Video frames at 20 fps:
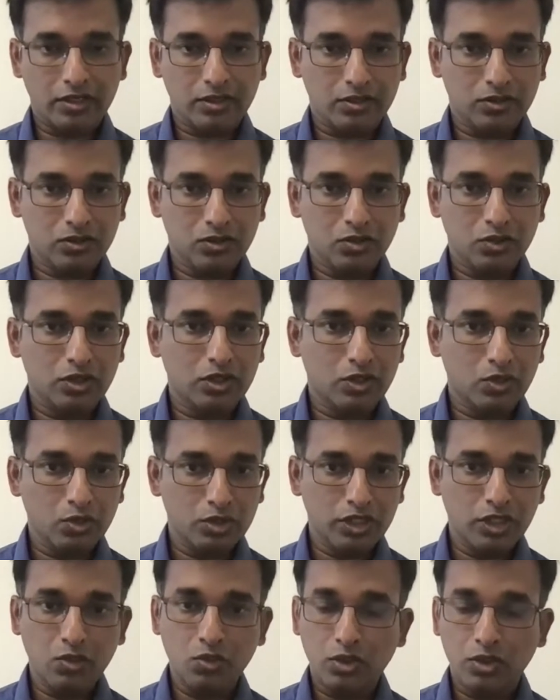So the
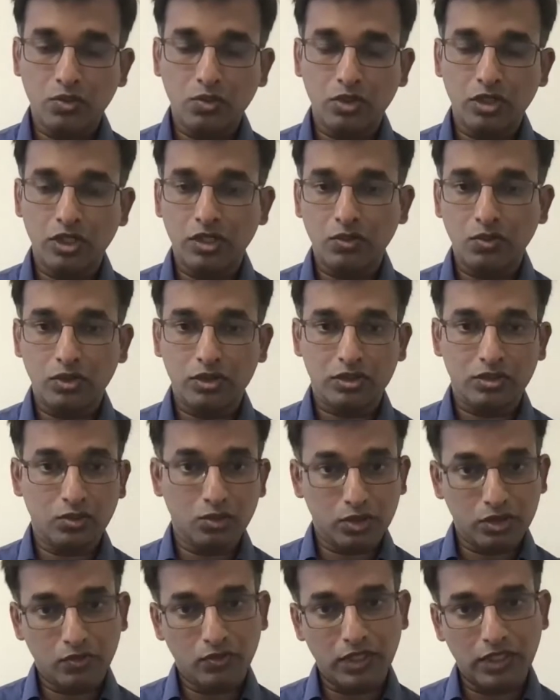NoSQL world was,
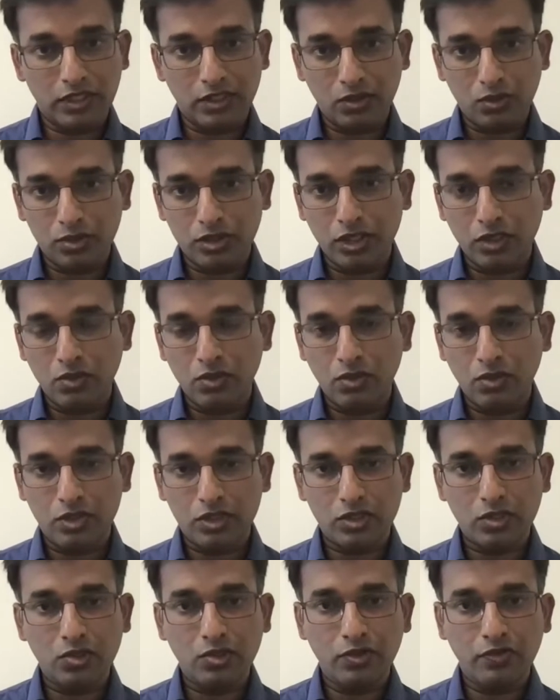while the NoSQL was
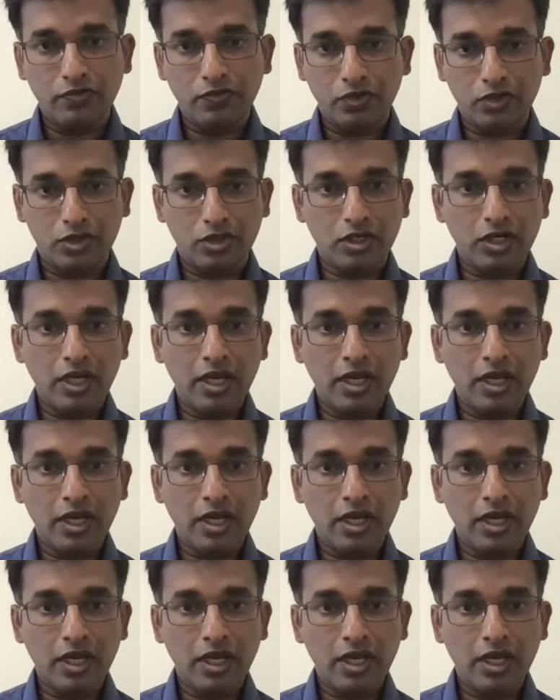good for